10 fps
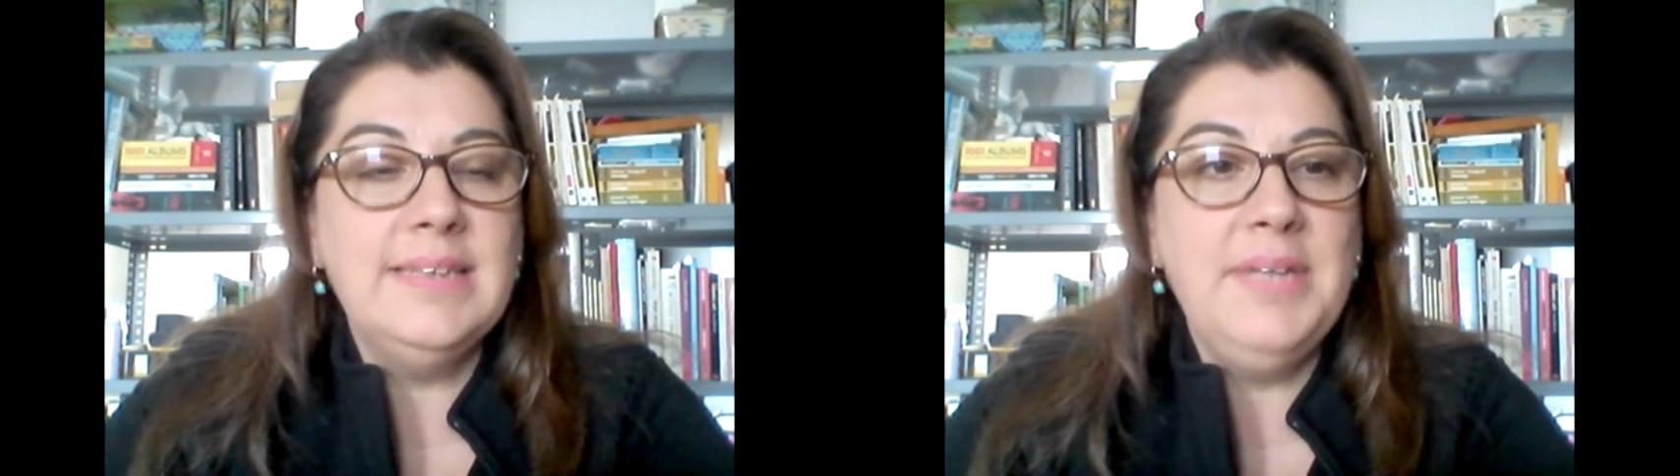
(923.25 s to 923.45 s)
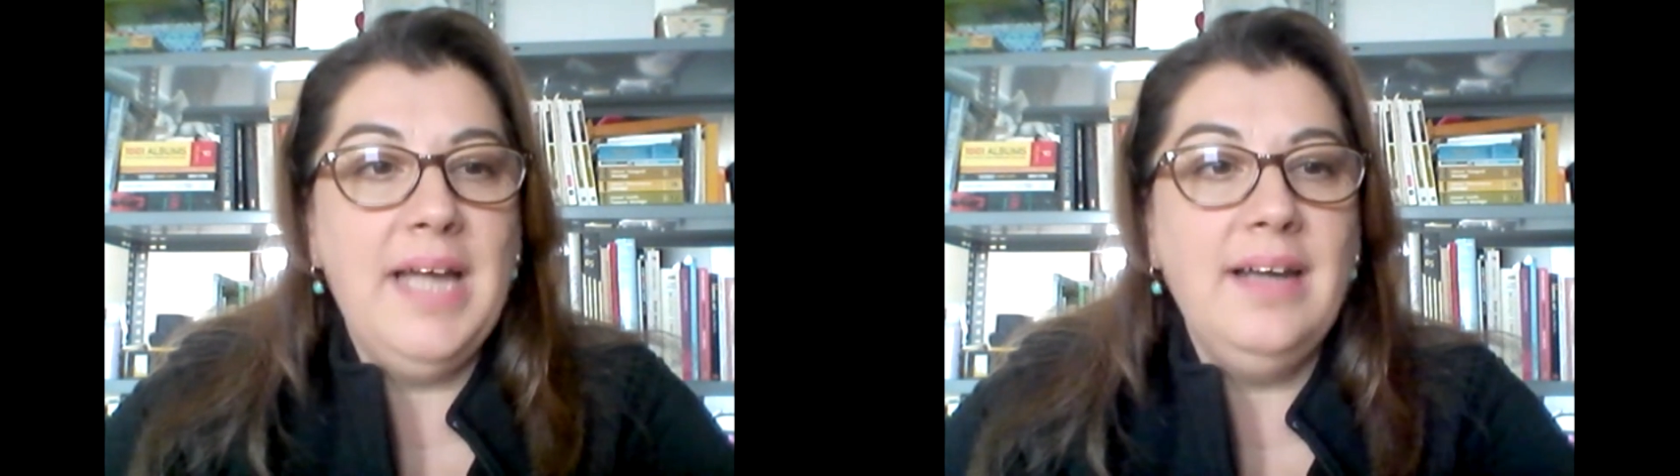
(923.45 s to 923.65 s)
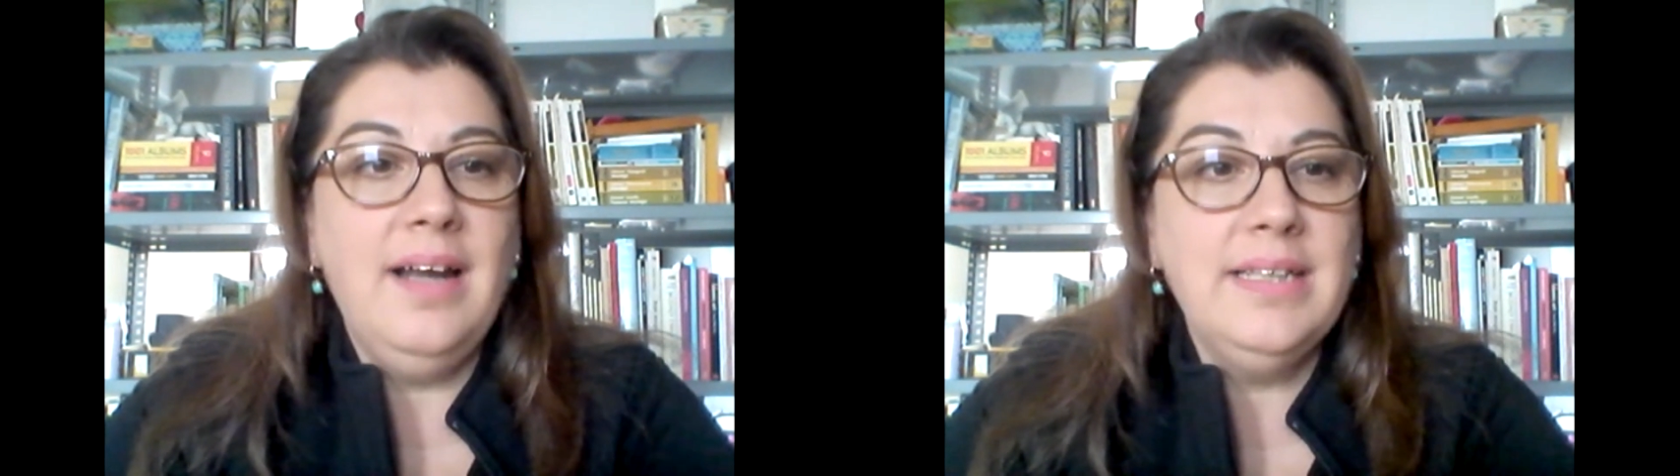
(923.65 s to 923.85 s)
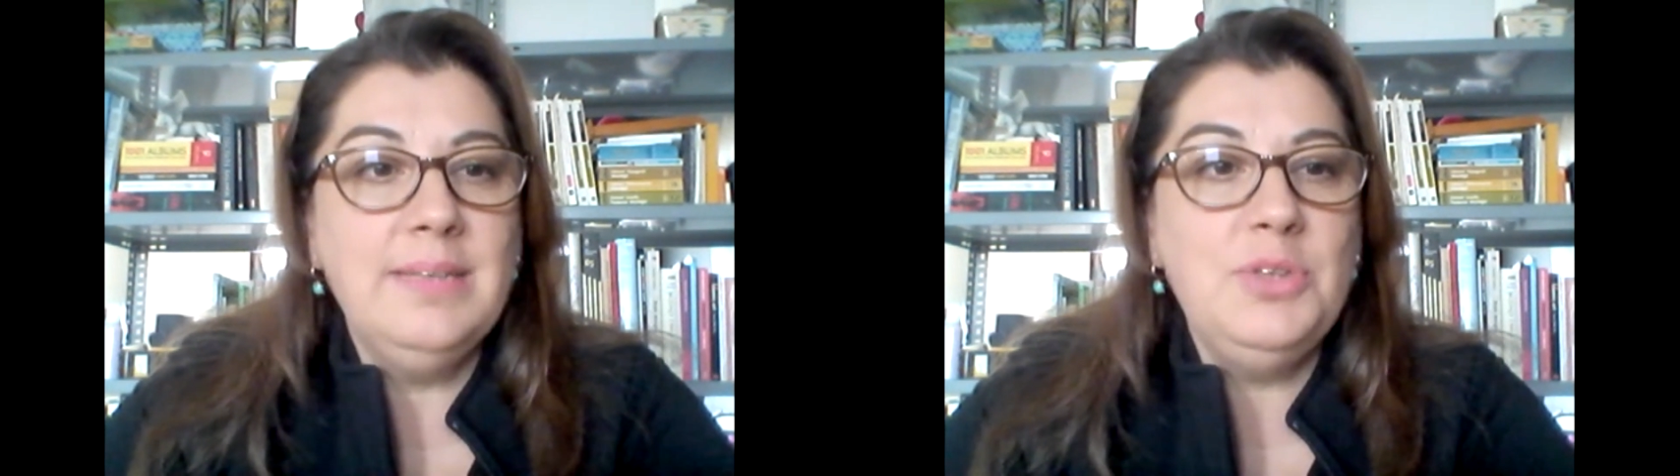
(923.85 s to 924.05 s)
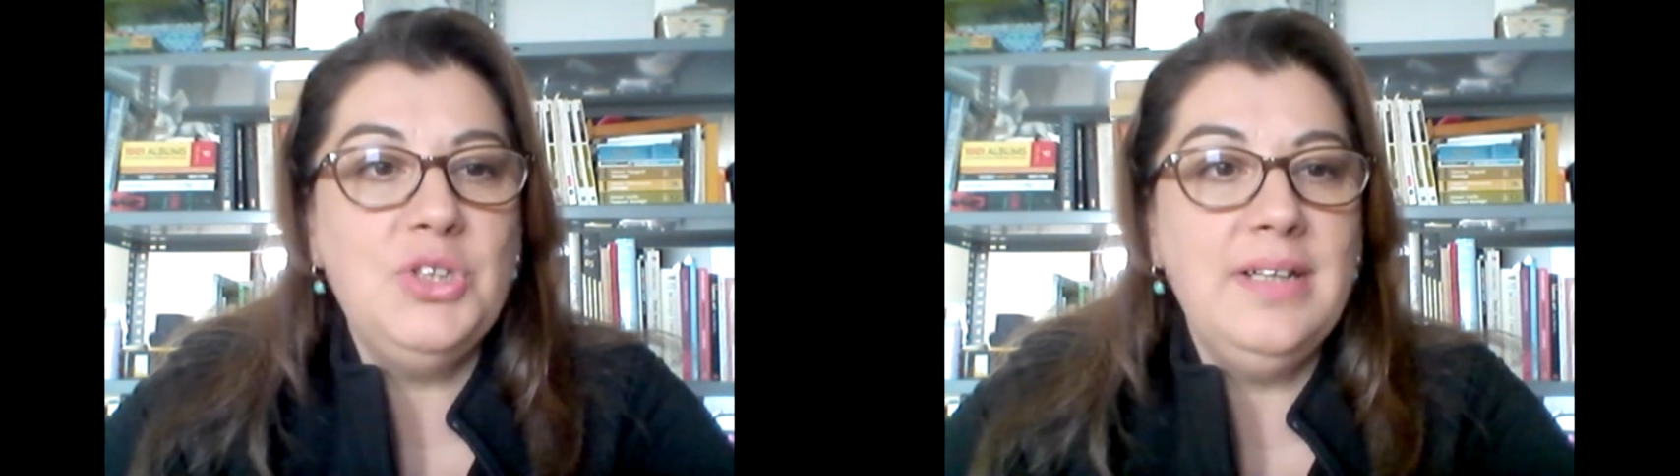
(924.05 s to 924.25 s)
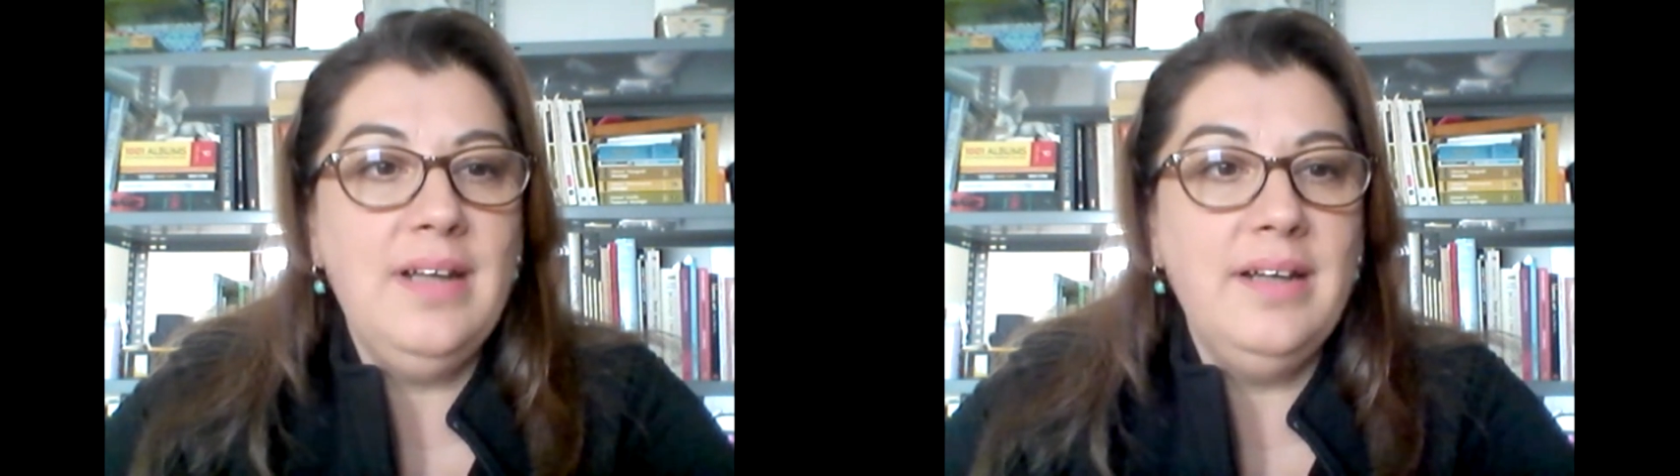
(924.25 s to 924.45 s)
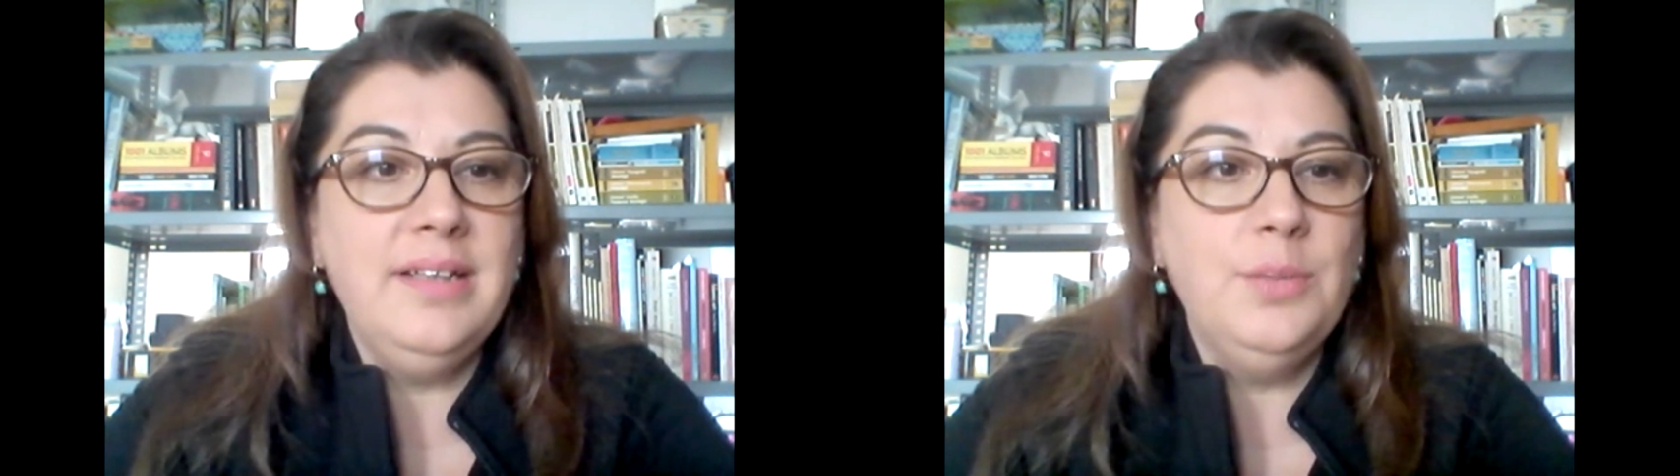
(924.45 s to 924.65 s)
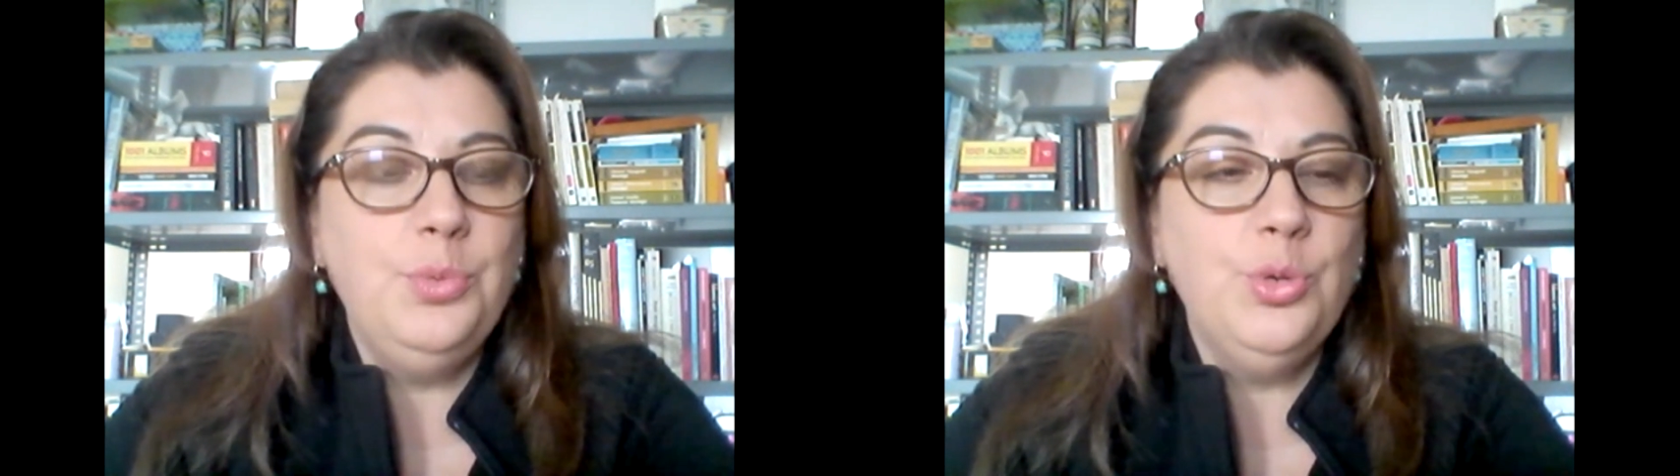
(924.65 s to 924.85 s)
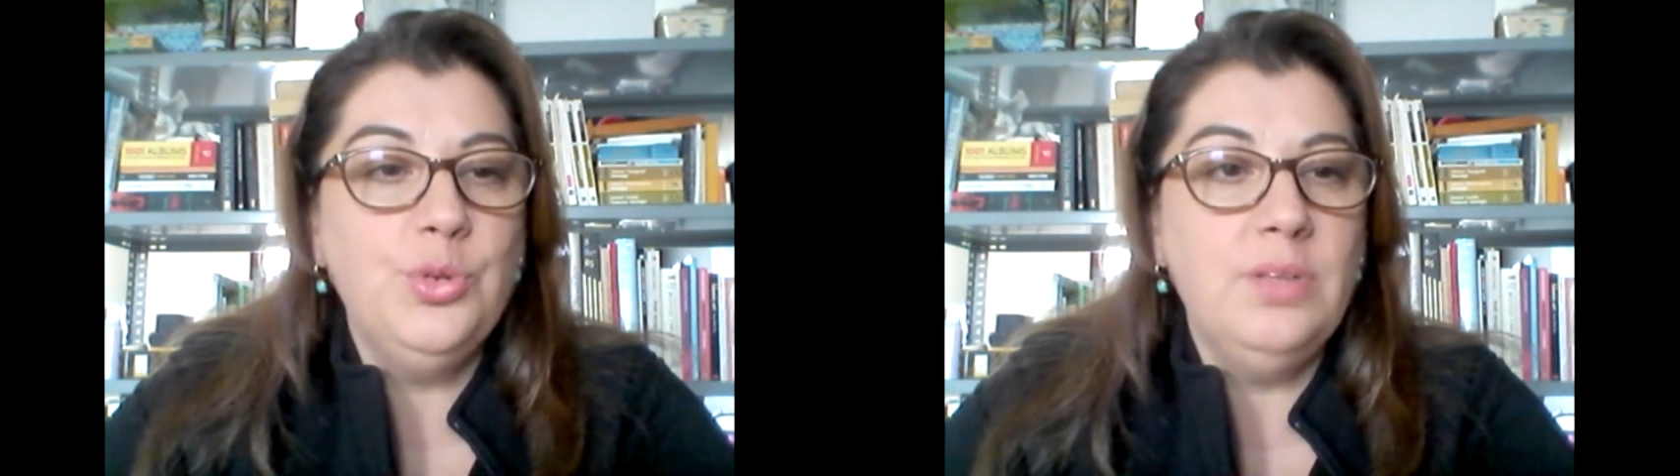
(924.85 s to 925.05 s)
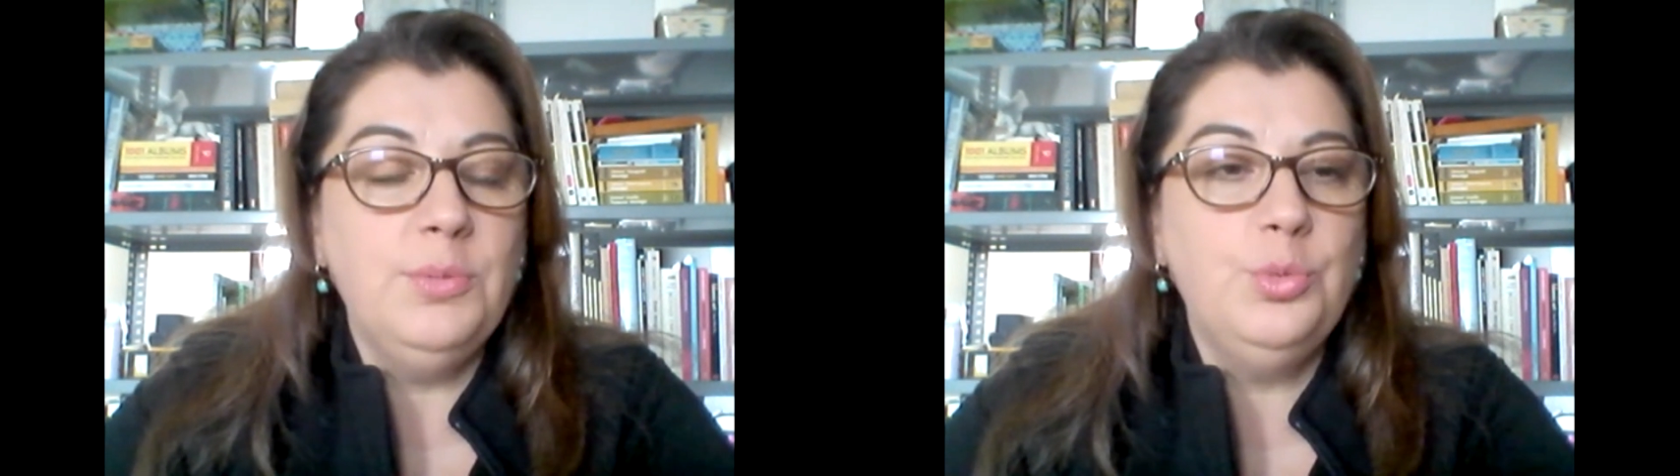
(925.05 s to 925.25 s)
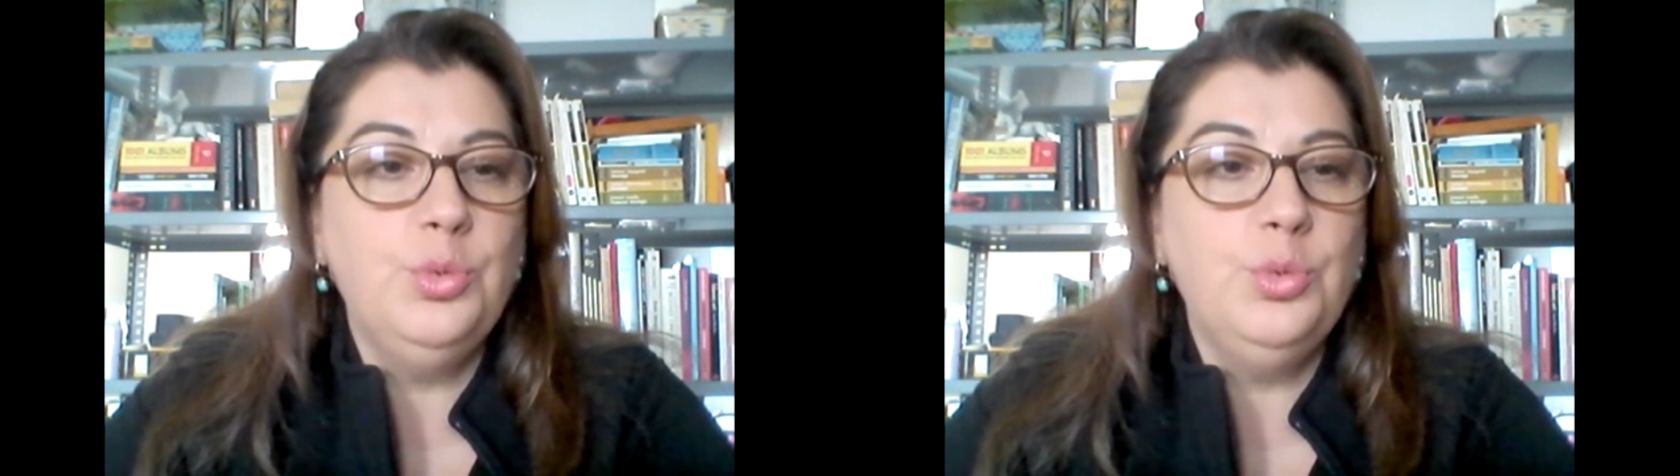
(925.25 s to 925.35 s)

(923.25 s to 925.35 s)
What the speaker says: more visible to each other.